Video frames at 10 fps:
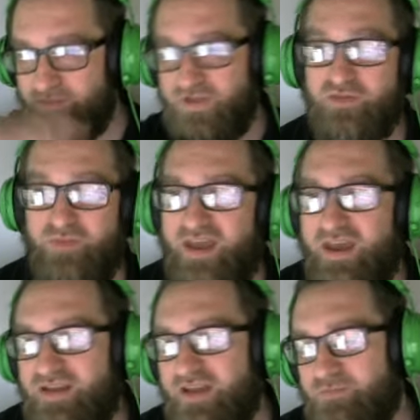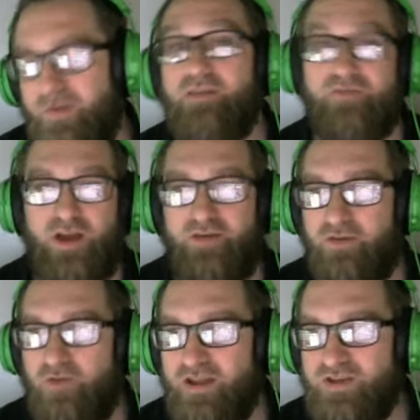excuse me, it, it's better than nothing,
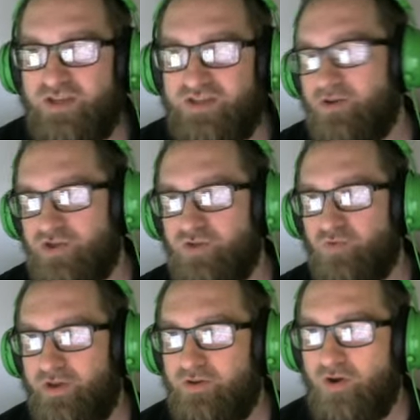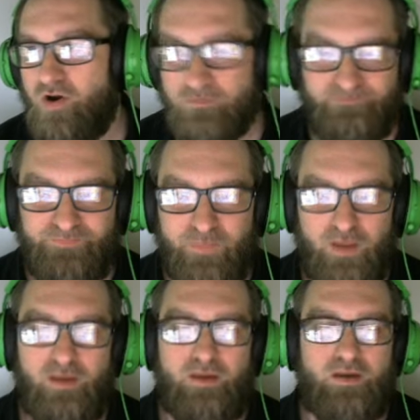right? It's, it's, still just a really good card.
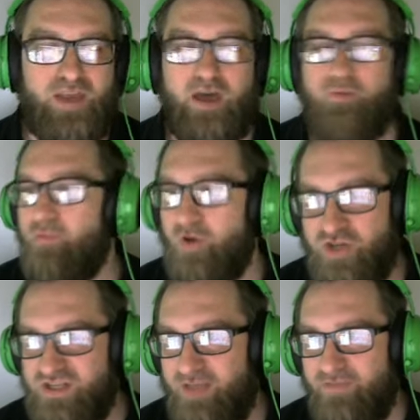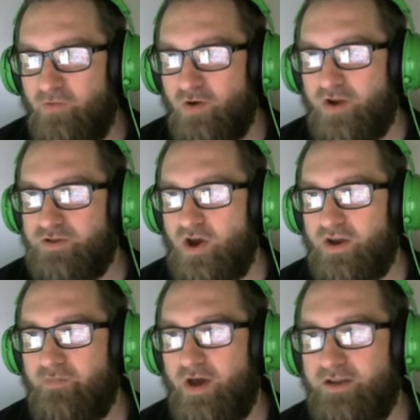Nekomamushi, same thing we were already
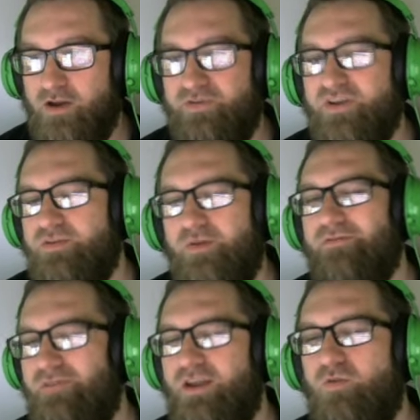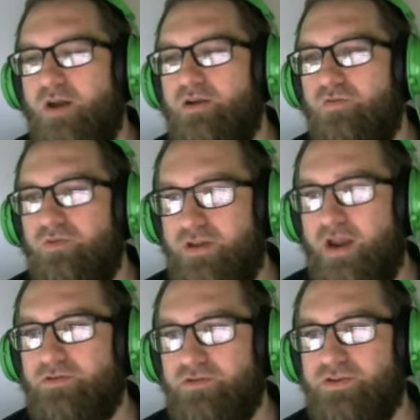talking about here. There's some other Landawano
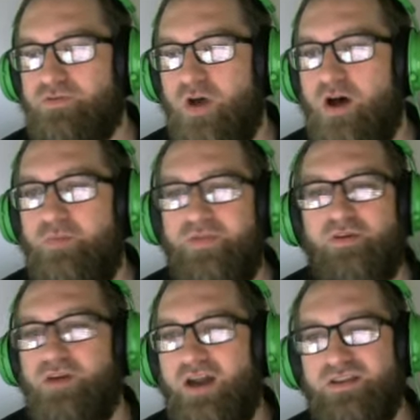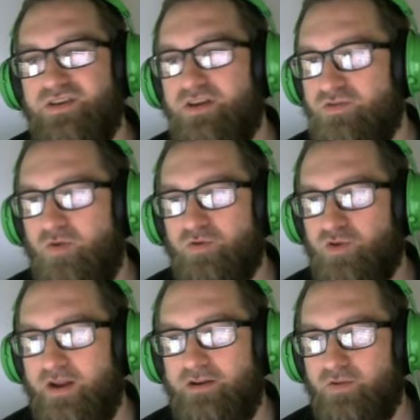characters as well, but they're not as good as what we're
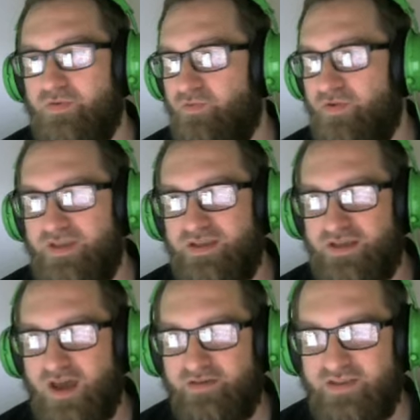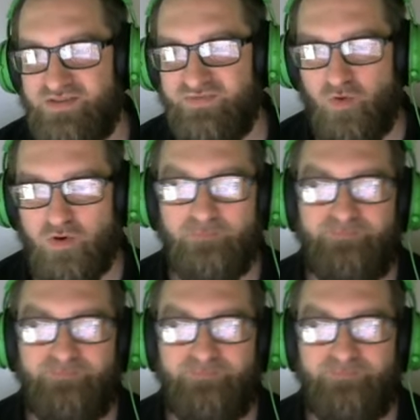trying to do with, with these uh, these four.